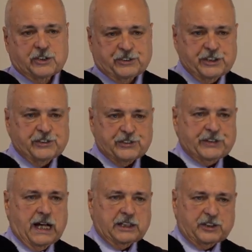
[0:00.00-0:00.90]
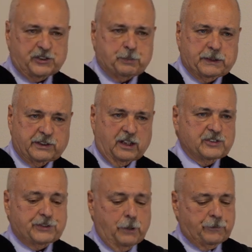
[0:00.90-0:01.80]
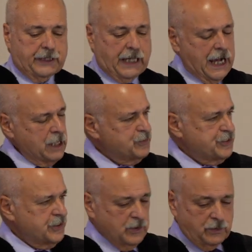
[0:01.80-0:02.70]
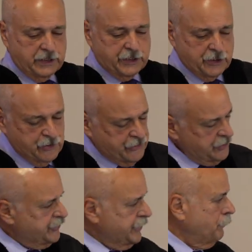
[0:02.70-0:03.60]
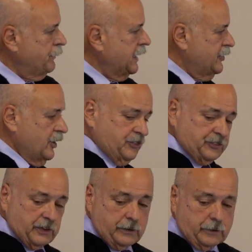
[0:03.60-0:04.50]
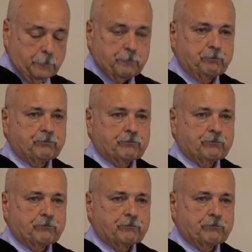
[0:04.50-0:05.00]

She decided to spend it on something absolutely useless, something just for her.